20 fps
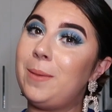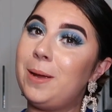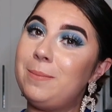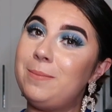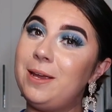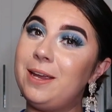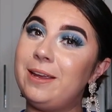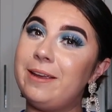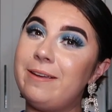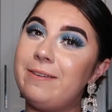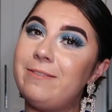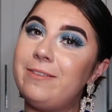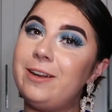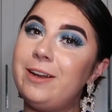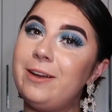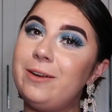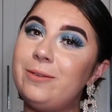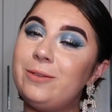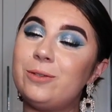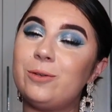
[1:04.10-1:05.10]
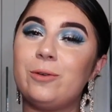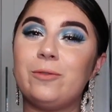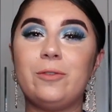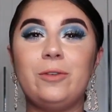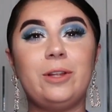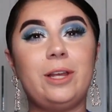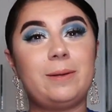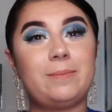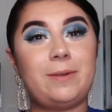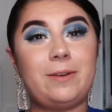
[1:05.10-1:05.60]
my baking videos or if
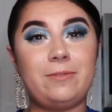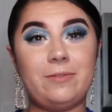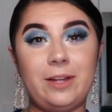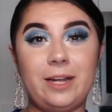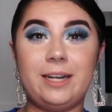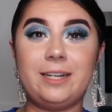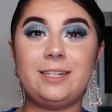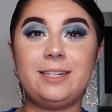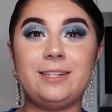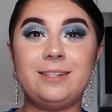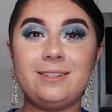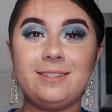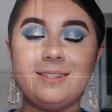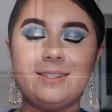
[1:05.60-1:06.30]
you like my flight attendant